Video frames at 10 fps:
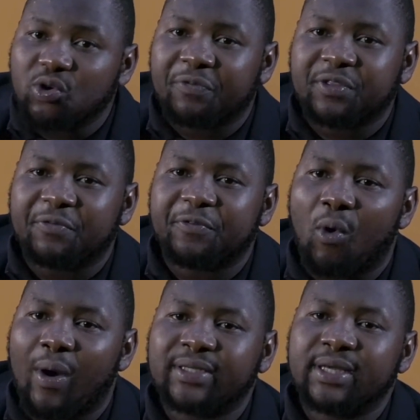of the
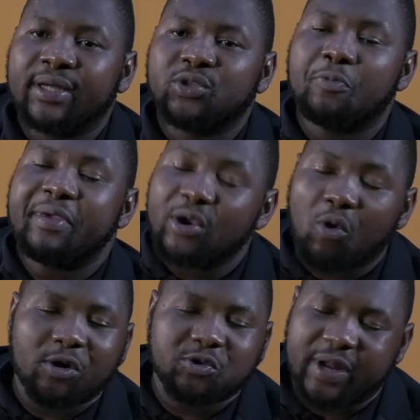forward to be
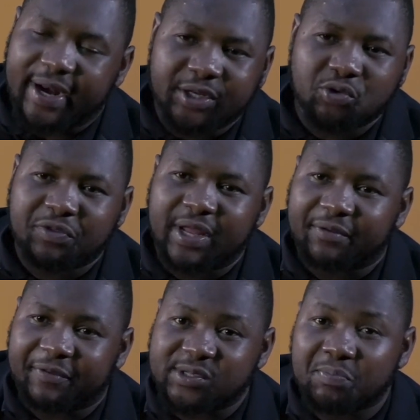equal to the rate of the
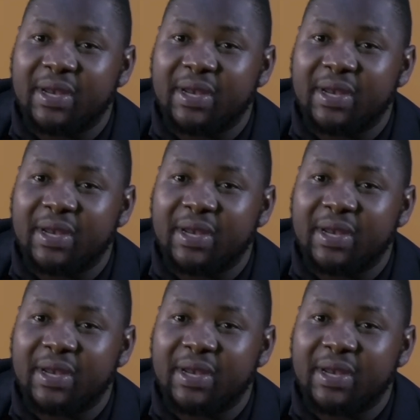reverse,